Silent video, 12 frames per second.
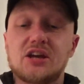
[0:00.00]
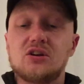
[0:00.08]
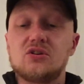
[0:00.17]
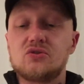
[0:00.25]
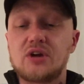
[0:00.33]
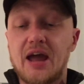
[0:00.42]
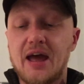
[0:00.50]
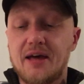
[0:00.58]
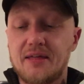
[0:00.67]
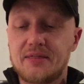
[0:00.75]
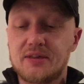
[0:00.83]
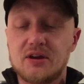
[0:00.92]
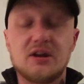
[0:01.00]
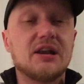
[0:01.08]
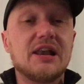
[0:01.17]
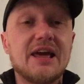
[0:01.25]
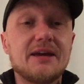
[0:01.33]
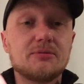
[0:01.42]
a look at the
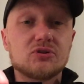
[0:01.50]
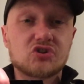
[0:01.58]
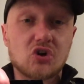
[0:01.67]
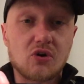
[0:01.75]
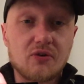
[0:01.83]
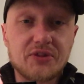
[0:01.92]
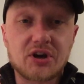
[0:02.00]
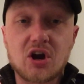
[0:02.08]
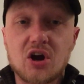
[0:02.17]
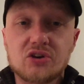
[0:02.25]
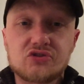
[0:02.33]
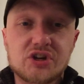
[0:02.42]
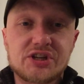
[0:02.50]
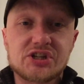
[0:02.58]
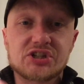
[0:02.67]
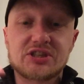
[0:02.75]
labels of the cartridges.